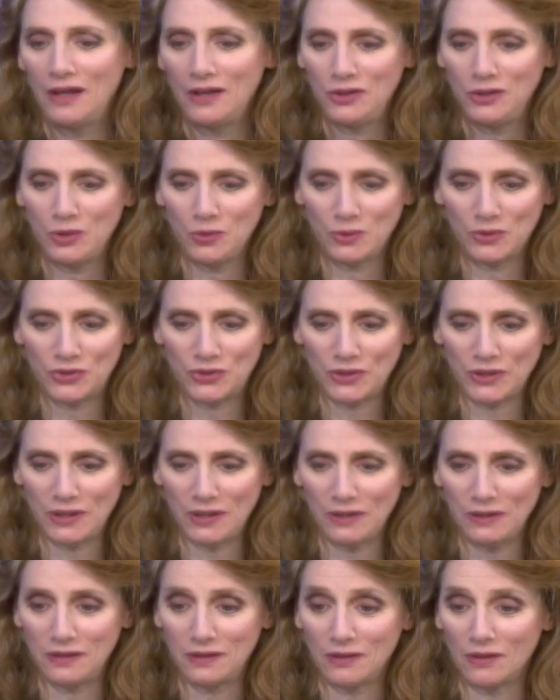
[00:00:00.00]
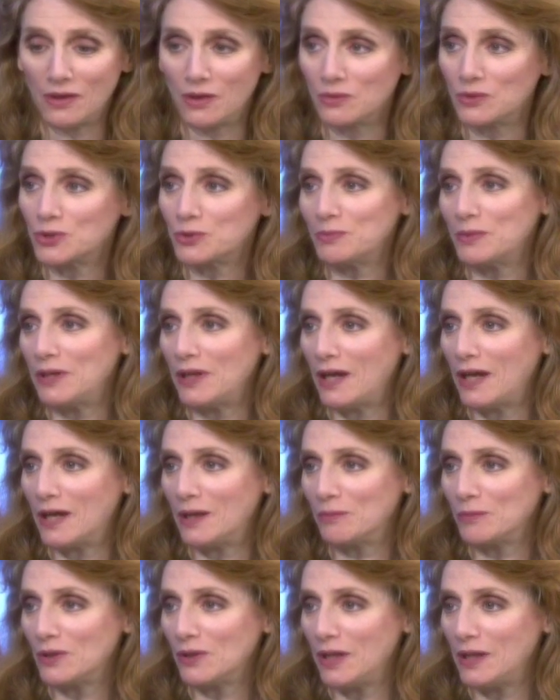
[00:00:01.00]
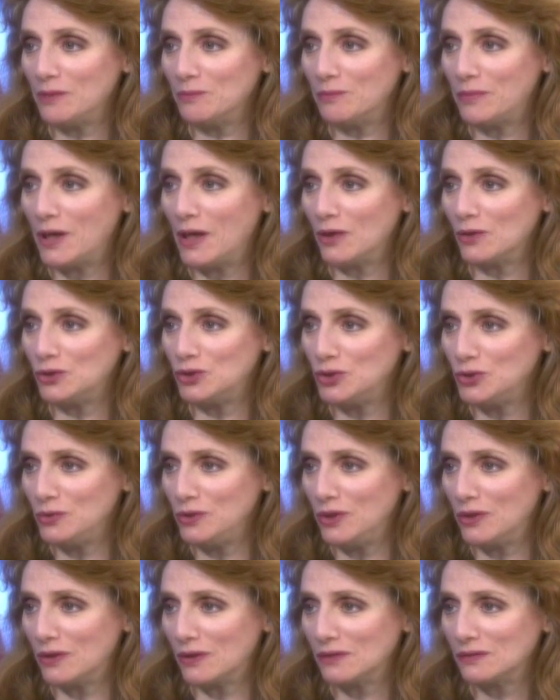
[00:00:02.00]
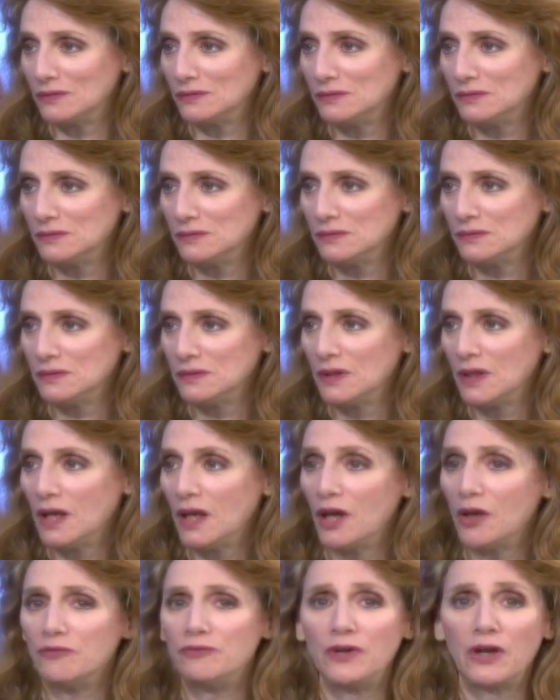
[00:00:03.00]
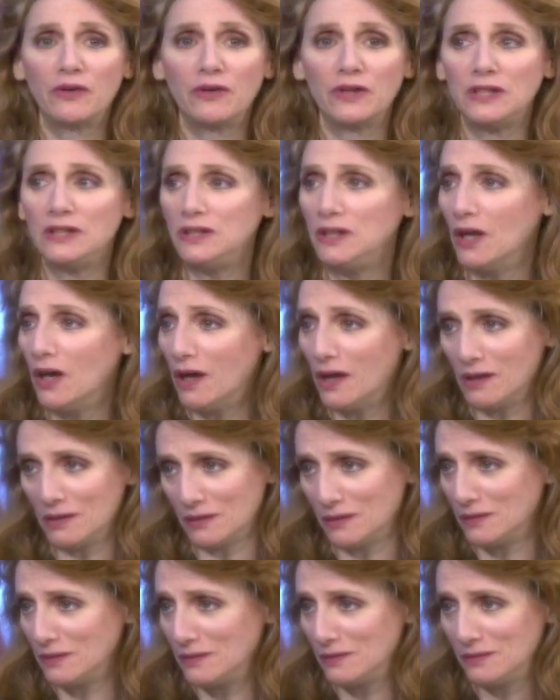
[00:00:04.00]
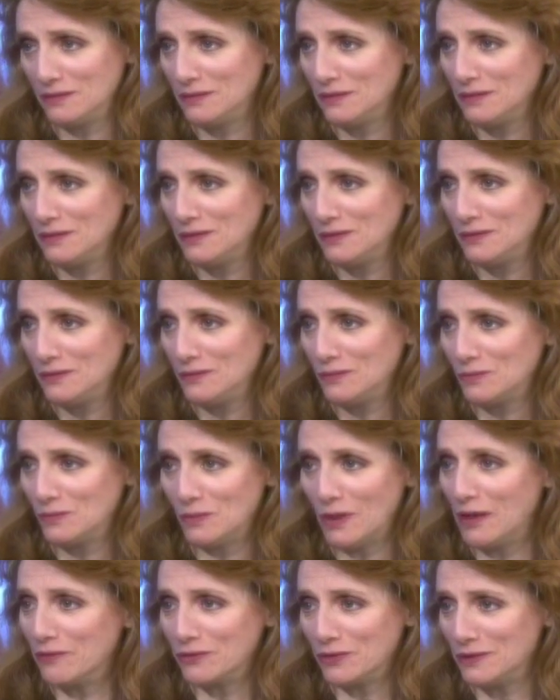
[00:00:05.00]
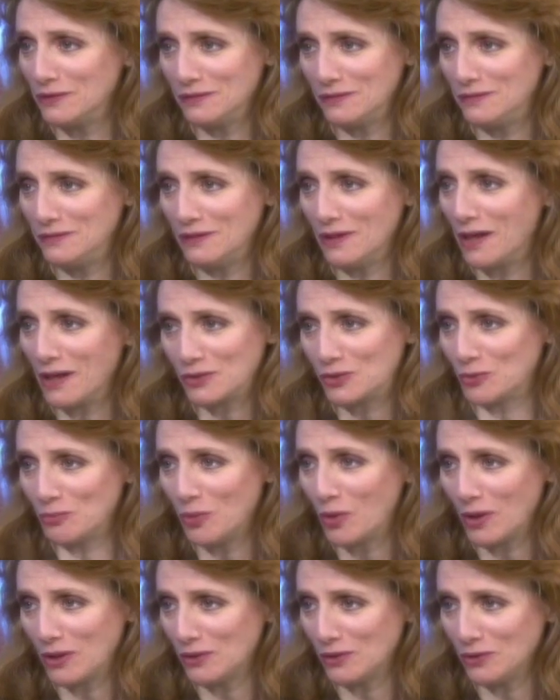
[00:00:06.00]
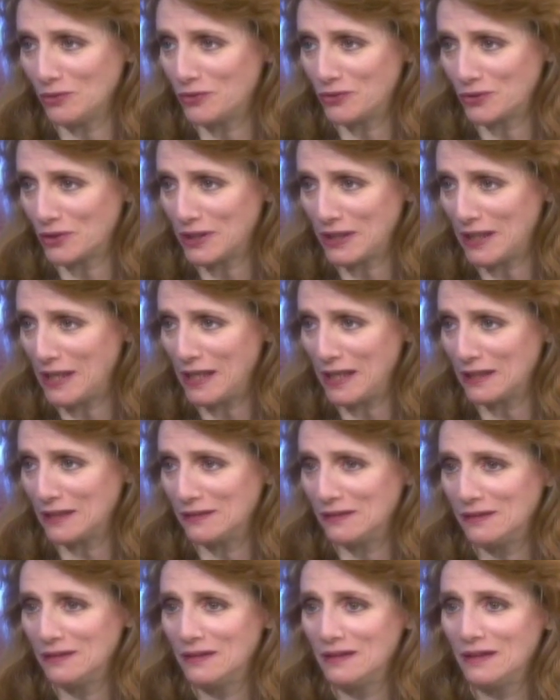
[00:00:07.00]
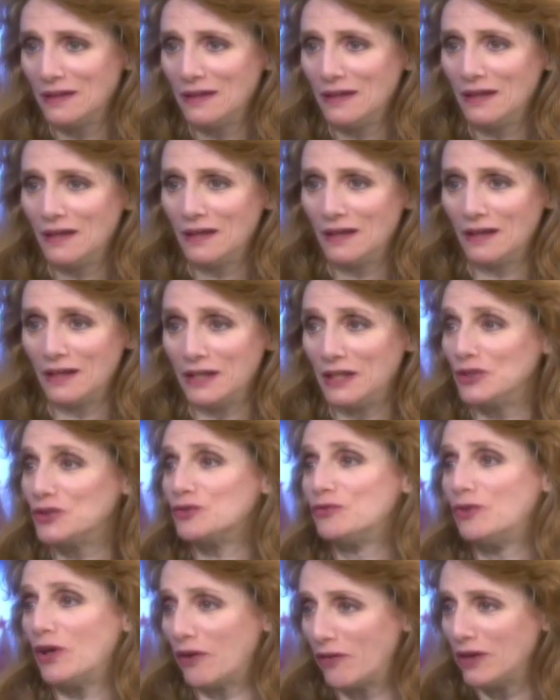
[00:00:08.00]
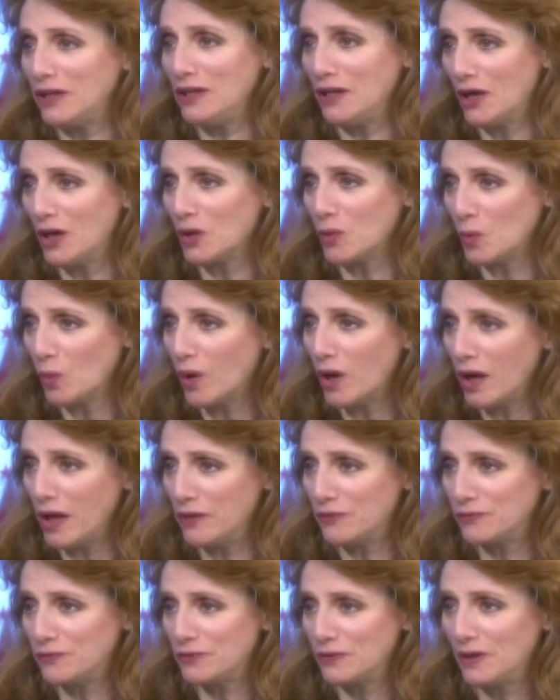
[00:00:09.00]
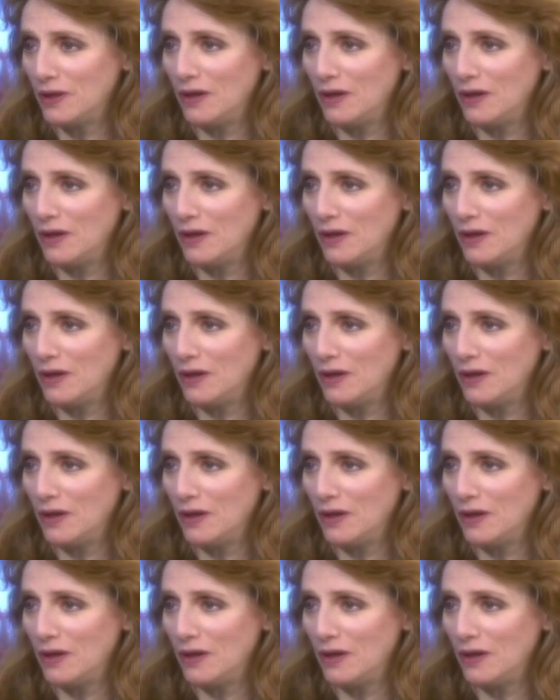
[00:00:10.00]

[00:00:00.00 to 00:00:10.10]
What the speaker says: you would see Congressman Adam Clayton Powell Jr., a very young Reverend Dr. Martin Luther King, his very young wife,